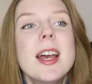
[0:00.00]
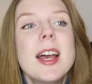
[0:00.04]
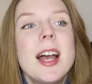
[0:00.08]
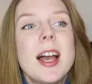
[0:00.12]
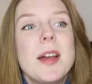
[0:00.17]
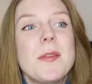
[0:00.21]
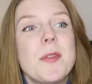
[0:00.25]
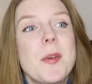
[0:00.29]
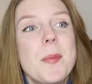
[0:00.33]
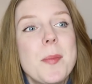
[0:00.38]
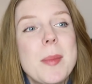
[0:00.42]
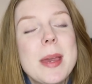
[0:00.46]

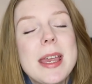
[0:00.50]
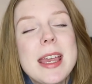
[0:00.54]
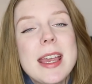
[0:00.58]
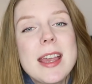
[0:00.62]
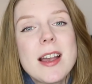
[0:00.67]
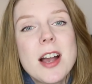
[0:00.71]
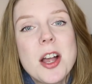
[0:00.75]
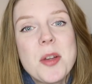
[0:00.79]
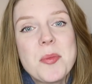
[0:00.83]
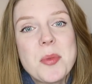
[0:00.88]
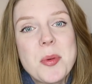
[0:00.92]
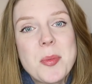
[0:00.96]
And for
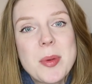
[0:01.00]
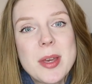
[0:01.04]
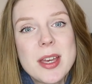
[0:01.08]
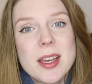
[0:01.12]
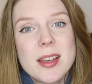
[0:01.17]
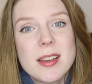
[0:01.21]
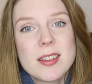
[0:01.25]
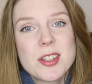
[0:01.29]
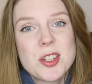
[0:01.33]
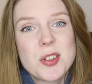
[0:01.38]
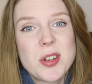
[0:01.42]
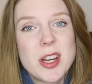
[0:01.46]
me, I'm a
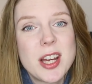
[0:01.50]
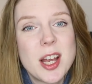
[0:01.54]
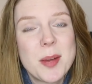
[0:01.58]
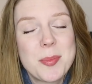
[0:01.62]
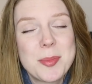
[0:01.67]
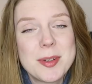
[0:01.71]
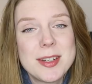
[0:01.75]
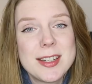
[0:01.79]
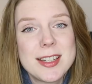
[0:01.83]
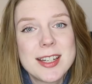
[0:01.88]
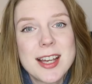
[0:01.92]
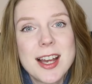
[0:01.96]
bit straight
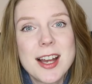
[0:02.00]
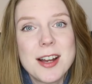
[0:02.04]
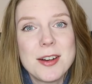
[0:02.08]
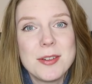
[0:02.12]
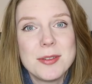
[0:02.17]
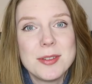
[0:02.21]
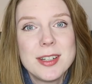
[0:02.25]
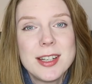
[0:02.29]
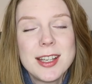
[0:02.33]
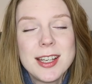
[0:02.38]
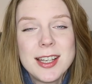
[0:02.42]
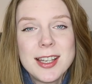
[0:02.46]
up and
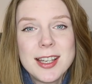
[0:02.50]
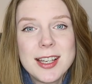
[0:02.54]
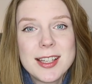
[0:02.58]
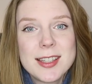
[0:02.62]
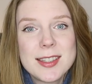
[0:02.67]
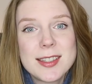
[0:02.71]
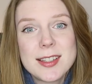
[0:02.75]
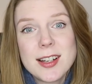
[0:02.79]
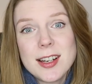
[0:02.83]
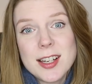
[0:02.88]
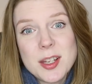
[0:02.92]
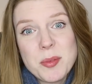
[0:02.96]
down a
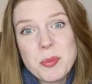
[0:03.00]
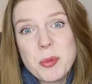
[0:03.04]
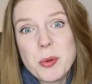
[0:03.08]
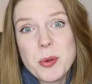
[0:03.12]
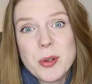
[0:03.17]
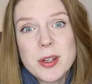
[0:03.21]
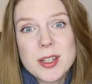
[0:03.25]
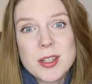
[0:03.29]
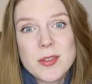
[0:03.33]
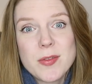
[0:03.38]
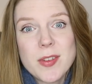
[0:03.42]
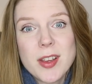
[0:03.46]
slightly
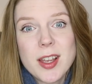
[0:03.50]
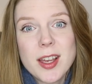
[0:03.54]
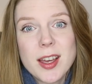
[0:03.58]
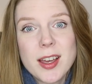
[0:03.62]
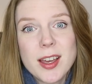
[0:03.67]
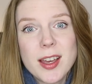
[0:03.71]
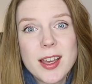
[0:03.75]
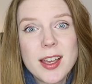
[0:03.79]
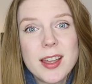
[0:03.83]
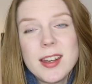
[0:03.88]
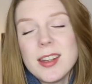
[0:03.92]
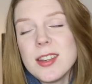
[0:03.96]
boyish
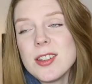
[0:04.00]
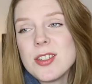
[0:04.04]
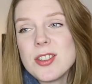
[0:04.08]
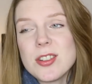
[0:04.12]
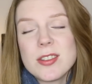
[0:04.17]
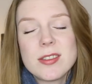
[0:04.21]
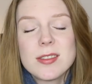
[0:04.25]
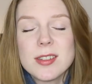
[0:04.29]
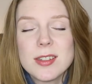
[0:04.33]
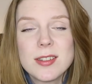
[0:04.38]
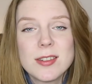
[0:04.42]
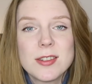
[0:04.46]
figure and it
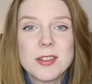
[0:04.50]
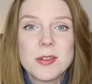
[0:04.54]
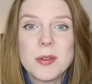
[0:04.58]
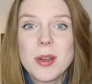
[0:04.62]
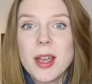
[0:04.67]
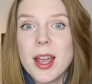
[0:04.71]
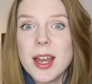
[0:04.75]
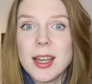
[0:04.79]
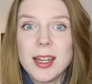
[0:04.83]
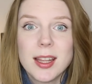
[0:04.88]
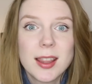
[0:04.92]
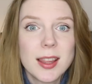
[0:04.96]
just didn't do
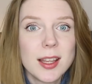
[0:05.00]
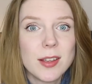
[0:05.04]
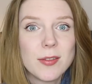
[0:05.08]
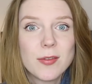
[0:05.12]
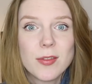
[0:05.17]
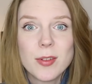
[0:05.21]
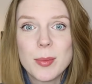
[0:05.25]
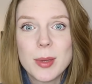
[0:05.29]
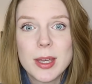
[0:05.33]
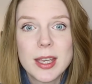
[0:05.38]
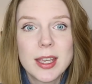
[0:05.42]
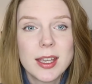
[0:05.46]
anything
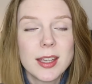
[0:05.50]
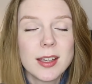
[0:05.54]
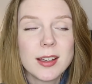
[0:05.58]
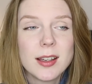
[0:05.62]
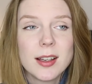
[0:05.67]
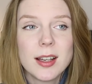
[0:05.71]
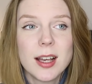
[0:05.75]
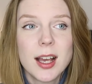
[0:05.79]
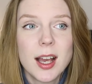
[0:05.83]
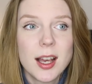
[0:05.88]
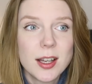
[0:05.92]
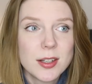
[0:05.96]
for me
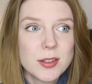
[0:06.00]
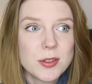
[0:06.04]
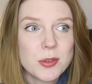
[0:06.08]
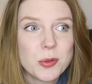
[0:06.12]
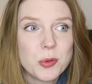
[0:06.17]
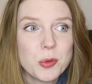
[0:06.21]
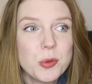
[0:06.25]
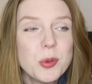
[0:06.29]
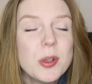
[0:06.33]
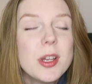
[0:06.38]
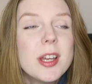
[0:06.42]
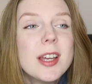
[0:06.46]
at
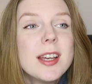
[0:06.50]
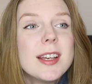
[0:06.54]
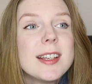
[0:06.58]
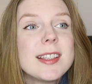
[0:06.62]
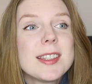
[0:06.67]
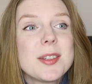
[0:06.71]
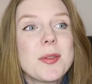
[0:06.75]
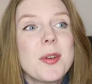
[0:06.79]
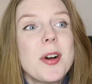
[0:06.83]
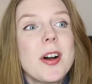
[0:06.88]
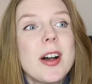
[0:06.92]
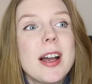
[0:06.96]
all.
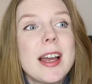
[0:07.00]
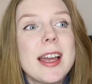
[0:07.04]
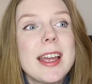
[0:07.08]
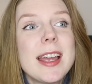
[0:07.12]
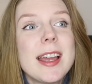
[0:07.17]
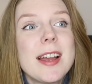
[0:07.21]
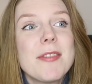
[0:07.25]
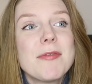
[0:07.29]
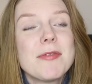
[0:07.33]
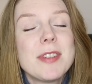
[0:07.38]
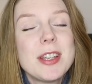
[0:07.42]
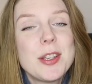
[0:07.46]
So
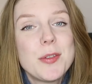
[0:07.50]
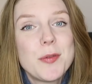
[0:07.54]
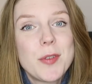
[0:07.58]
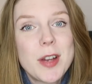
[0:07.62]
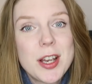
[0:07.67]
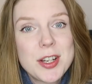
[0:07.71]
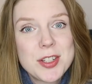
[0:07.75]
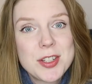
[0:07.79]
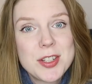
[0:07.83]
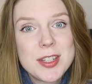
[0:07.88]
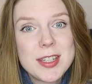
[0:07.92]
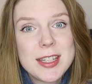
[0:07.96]
I
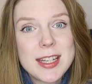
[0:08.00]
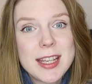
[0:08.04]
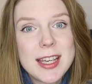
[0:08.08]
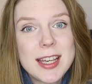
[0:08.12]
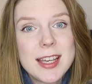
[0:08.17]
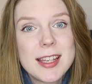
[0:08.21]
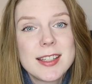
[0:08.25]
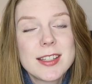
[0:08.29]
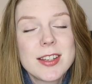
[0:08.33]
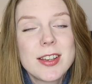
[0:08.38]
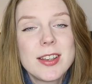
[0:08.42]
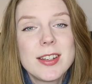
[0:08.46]
refashioned it
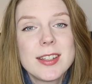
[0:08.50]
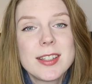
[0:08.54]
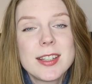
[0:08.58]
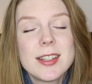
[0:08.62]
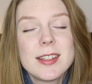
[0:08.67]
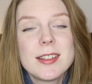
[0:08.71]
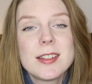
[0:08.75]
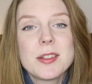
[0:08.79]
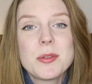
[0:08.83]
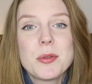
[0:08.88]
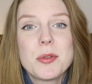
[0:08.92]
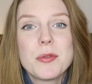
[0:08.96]
and turned it
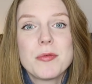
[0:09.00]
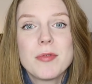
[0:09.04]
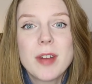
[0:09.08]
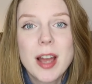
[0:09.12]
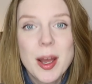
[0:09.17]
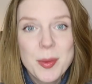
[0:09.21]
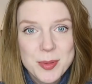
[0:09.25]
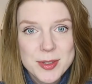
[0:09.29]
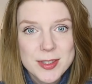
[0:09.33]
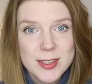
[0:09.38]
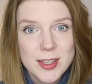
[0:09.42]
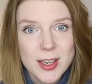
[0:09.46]
into a
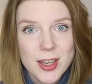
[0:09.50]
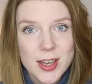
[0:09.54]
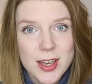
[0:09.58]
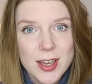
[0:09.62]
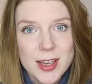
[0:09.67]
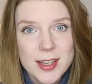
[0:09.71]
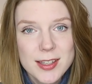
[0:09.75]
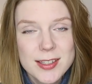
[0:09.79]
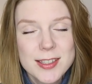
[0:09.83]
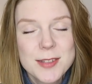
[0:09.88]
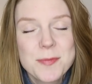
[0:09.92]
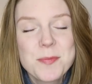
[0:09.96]
wrap
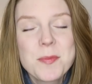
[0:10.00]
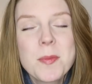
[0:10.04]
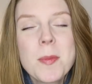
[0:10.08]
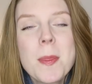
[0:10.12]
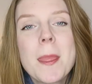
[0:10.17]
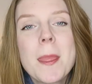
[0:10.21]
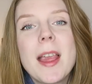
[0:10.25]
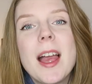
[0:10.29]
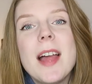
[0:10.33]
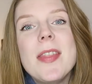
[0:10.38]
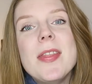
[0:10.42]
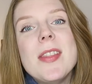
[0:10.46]
skirt
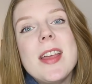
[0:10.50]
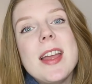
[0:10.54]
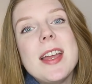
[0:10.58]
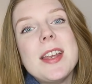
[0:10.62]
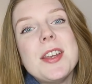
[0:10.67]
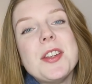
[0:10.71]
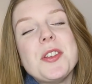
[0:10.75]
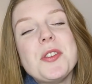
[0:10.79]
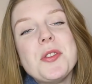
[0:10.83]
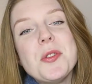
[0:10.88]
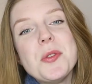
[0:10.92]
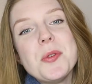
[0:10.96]
and
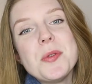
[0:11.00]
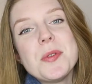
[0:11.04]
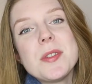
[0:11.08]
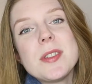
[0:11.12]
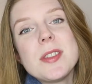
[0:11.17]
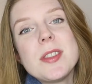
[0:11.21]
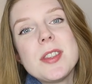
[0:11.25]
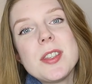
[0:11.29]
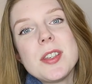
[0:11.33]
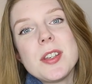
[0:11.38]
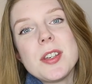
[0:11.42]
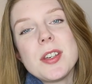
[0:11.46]
then used
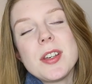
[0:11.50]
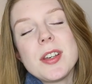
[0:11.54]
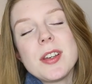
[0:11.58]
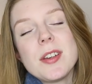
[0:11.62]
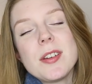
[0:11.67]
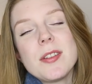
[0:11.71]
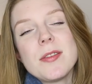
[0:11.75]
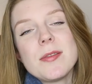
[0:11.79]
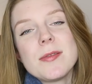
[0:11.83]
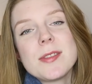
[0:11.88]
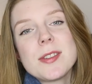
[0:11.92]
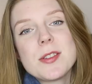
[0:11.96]
the
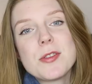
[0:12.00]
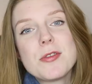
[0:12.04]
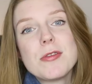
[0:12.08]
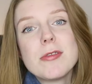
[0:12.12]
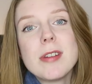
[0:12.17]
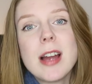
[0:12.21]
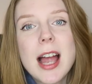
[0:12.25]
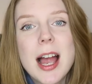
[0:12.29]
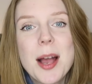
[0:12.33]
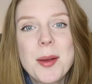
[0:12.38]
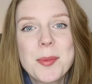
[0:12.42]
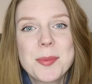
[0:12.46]

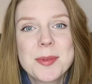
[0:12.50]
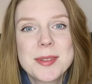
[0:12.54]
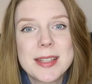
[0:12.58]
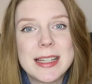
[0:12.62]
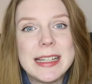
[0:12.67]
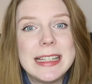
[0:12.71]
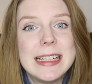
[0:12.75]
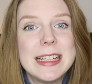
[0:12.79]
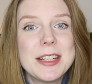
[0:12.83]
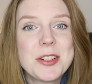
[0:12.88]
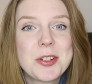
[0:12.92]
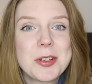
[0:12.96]
scraps. I
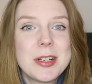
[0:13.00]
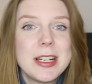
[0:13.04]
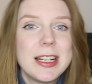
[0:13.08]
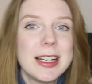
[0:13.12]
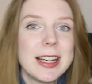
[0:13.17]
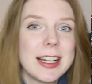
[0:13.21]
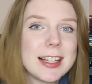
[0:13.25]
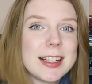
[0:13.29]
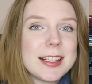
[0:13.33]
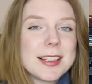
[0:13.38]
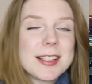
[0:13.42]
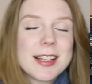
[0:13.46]
literally
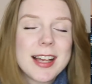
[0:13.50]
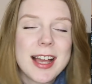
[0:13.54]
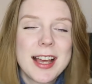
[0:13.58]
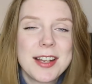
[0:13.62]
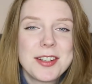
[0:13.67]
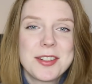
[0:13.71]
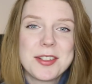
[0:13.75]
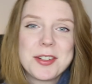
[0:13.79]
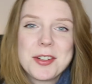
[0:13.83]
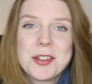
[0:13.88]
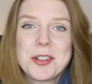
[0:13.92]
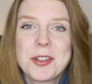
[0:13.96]
like
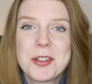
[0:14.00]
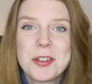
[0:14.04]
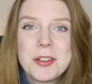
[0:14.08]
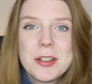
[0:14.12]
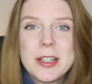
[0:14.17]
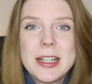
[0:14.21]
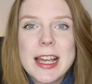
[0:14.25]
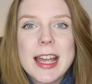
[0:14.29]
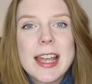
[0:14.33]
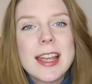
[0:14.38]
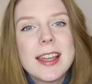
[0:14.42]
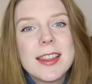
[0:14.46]
had to
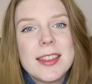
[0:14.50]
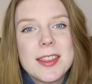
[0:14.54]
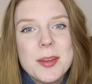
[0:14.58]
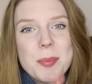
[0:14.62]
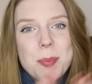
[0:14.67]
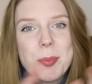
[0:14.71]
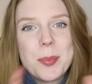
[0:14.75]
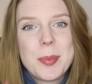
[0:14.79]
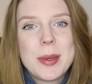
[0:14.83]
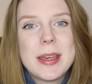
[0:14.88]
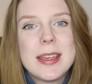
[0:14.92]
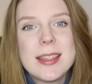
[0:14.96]
create the
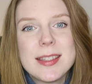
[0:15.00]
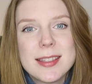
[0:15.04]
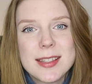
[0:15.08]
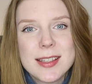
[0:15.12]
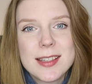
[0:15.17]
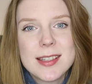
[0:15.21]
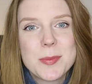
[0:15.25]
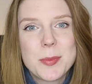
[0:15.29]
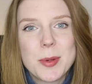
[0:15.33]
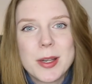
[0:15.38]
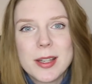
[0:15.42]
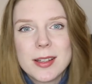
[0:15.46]

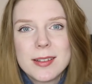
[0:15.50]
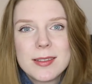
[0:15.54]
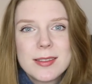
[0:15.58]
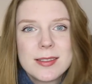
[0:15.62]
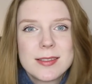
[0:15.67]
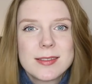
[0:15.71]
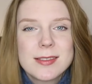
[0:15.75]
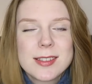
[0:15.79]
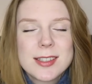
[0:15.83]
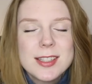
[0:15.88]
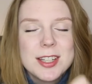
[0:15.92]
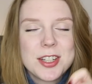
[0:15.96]
pieces by
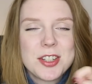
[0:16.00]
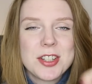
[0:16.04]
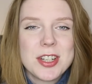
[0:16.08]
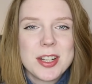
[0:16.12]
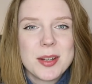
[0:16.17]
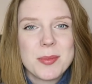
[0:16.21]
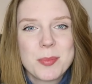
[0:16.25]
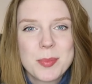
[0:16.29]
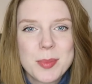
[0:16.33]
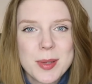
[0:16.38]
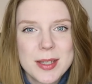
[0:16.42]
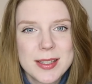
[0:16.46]

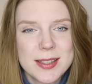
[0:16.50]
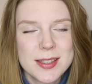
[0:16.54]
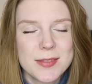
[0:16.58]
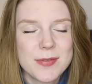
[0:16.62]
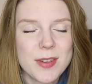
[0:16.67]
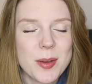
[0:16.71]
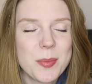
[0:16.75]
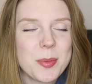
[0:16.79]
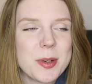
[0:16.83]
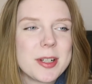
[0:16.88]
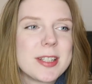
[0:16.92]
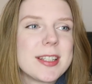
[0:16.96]
stitching pieces of
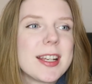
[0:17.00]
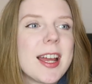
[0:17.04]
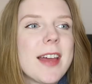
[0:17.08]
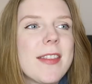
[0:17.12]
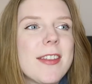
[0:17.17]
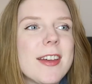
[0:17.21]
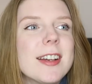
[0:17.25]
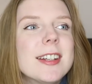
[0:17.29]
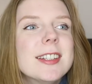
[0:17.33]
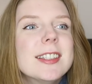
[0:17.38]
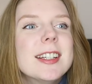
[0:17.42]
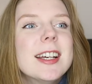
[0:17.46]
fabric
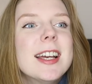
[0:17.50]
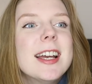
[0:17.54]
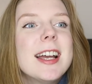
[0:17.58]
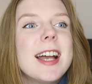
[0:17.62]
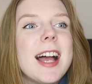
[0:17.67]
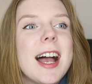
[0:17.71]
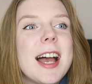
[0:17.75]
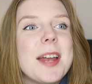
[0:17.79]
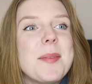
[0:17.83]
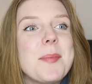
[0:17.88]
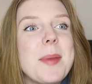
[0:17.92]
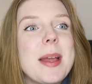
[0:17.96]
together
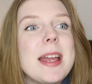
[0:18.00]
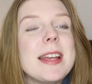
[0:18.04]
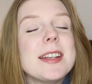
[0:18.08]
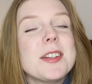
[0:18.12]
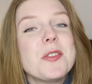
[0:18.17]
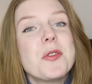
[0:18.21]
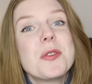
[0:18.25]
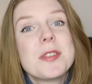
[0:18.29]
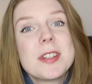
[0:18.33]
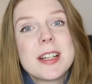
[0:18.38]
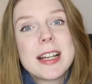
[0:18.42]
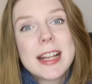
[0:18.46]
and made
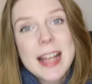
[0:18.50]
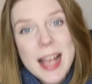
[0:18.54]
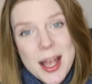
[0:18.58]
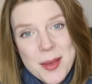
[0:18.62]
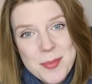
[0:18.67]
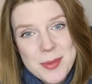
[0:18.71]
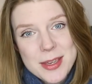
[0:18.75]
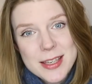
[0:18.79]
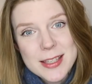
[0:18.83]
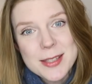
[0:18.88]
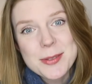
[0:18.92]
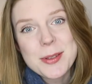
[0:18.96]
an Ogden
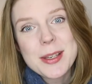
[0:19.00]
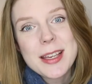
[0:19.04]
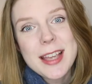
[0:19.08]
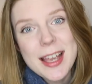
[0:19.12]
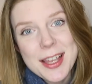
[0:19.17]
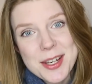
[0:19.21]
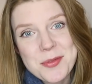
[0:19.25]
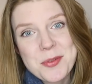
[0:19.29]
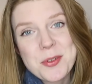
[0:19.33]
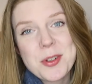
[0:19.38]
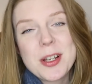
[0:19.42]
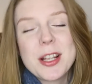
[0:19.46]
cami. So
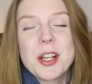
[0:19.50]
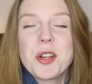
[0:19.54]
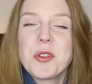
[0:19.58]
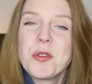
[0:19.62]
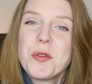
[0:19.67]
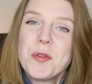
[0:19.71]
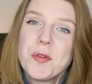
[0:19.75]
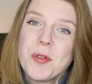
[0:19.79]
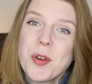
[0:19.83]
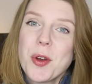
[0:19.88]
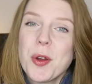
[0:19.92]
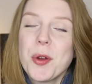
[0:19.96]
again, I've got like a
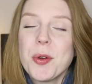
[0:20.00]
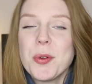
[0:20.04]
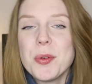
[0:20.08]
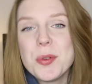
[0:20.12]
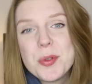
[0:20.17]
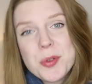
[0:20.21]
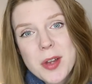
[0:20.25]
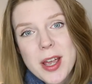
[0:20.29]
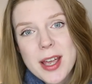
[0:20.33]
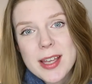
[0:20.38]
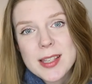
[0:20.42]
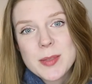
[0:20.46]
faux
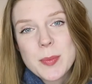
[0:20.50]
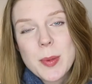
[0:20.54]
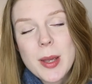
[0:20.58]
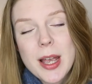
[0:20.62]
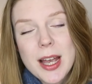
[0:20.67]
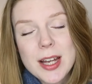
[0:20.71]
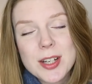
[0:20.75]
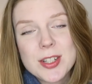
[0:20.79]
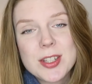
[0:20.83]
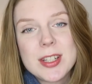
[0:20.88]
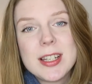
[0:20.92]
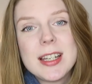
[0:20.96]
dress, but
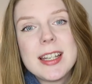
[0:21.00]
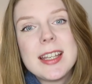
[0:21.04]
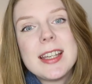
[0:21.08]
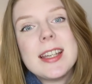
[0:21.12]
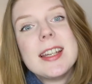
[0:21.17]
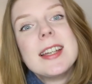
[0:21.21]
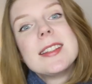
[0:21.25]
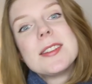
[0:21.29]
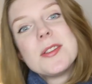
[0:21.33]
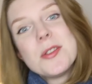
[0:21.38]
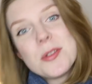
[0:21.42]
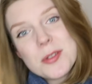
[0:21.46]
actually
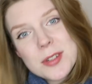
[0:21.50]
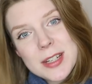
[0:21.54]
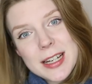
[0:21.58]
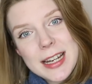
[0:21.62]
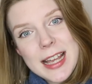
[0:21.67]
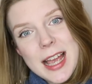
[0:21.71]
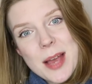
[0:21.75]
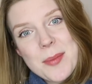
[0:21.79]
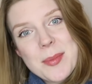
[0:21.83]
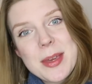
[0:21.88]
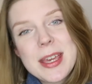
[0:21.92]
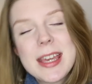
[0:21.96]
it's an Ogden
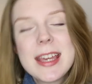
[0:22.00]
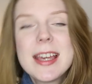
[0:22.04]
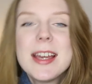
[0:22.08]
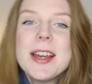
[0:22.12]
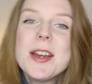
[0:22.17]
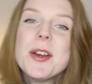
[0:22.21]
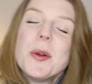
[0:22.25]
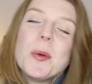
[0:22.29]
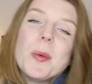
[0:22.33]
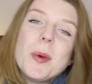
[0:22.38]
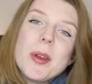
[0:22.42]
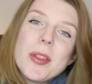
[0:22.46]
cami
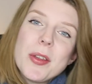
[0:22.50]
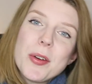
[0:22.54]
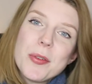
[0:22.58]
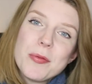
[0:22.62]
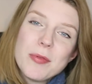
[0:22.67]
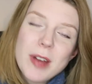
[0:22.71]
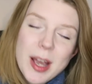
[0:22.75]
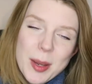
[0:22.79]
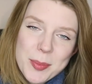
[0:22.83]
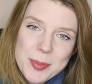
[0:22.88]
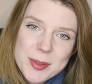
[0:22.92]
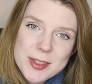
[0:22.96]
with a
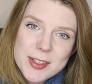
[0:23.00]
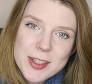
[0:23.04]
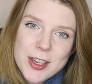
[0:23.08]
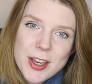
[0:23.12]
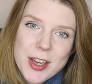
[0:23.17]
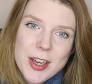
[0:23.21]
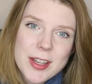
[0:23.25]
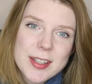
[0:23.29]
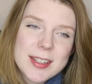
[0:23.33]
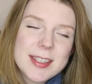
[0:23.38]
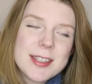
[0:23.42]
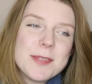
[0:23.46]
wrap
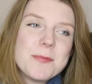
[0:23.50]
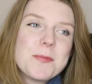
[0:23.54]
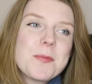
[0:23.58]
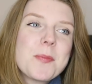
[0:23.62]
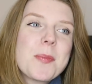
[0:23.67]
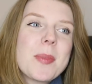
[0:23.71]
skirt